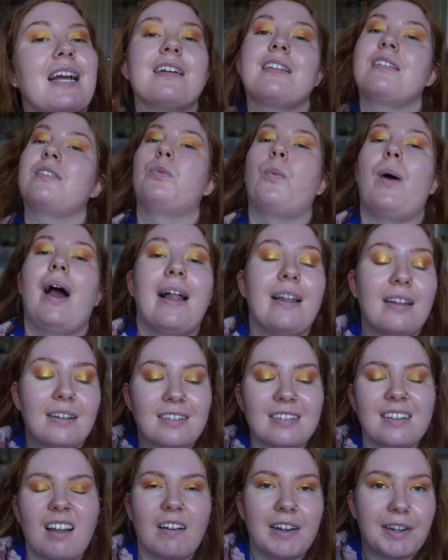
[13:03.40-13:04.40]
a swell
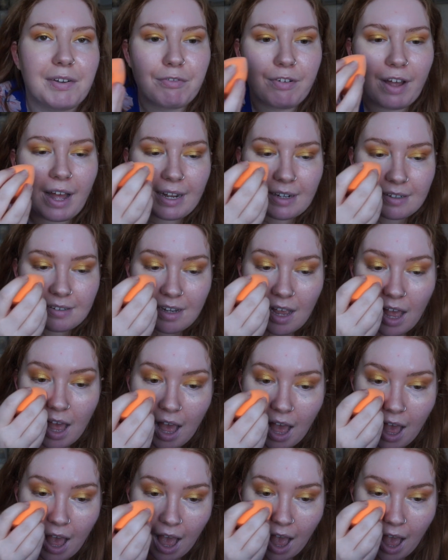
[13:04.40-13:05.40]
side effect.
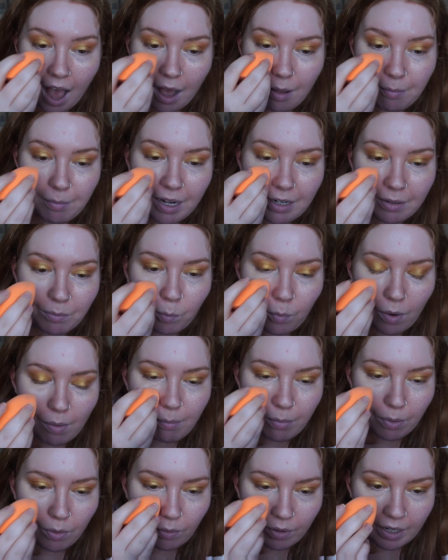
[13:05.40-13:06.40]
And at
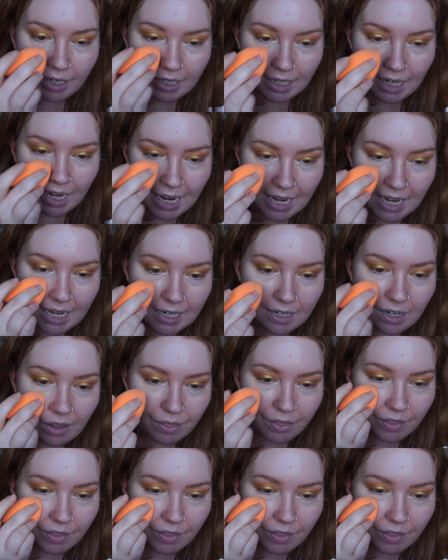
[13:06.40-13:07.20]
one point in